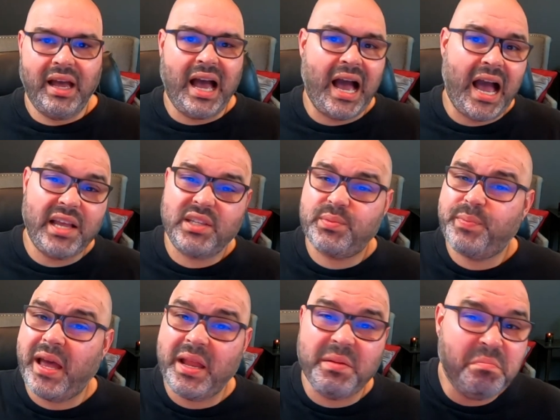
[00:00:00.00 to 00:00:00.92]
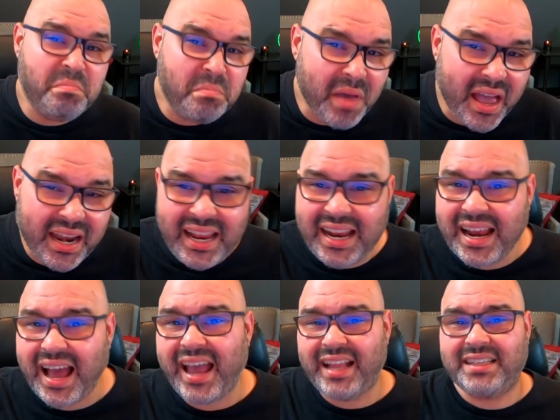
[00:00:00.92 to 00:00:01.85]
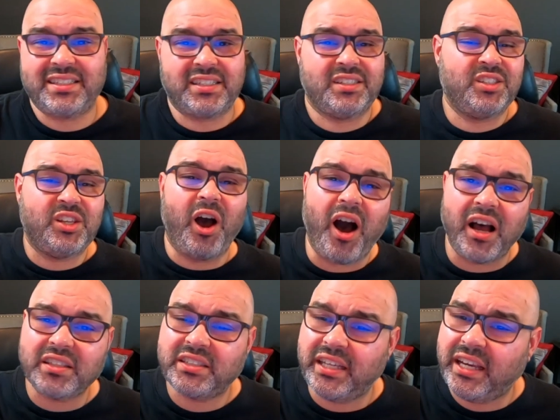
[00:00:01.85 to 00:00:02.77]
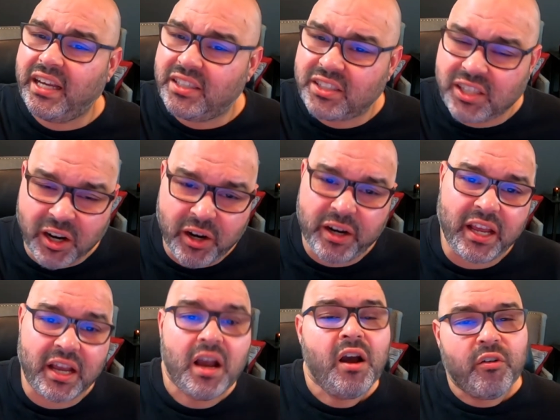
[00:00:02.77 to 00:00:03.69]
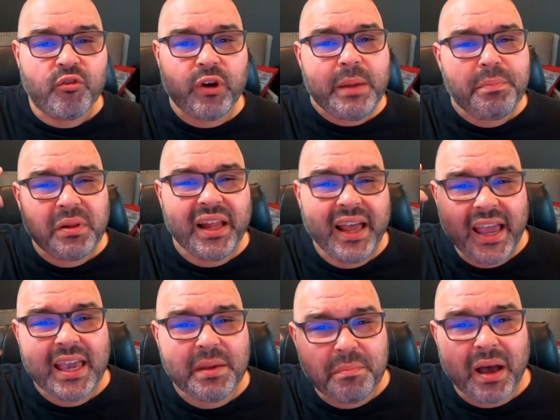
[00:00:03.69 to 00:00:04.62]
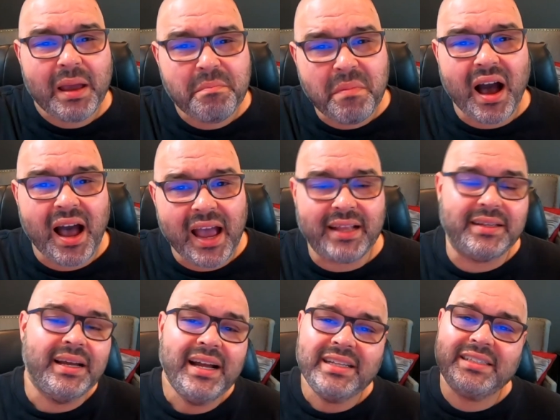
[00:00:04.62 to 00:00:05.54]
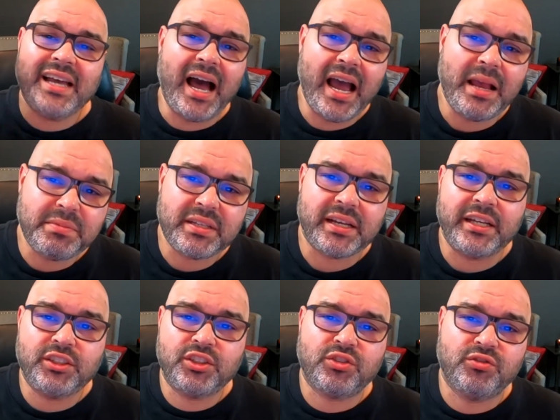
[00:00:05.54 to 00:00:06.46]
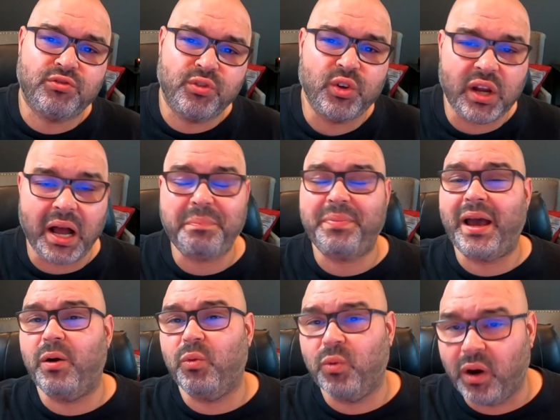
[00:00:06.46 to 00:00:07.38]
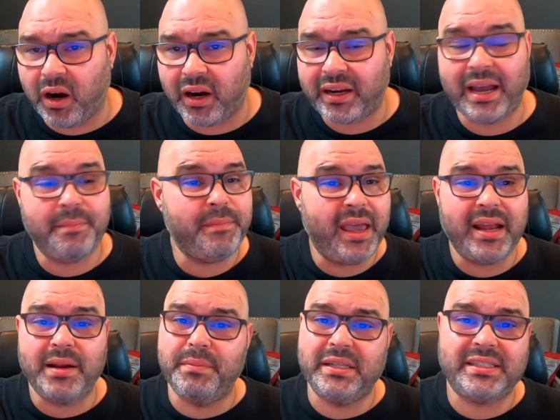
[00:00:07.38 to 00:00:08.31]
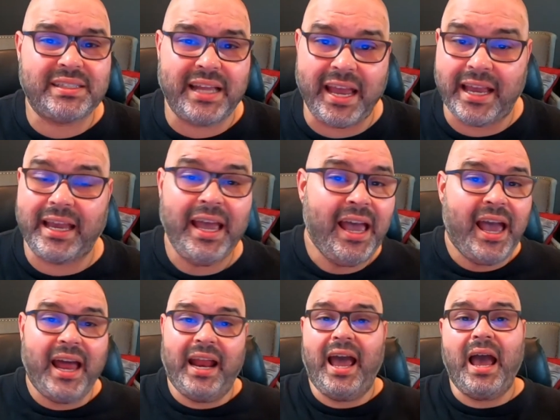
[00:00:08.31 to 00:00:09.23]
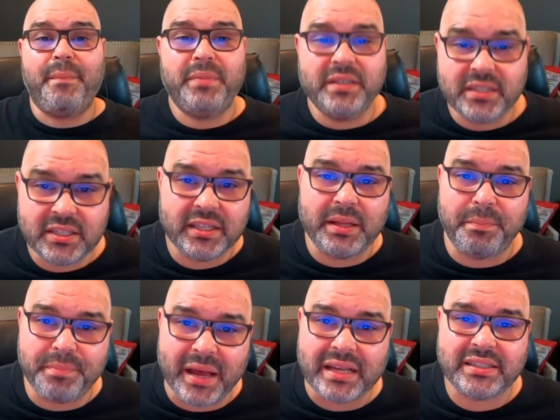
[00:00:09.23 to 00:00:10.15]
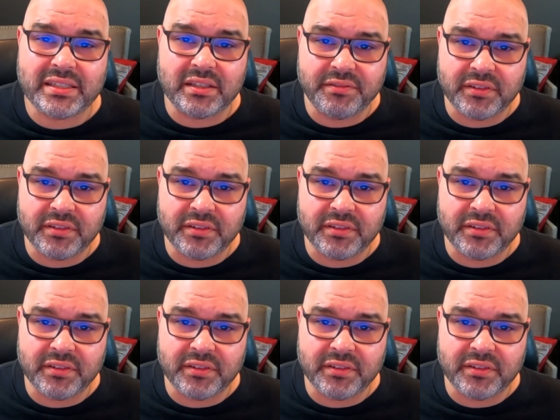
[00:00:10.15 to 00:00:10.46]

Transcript: I spent many nights tossing and turning, replaying in my mind times that I screwed up at work. I made a mistake. It happens to the best of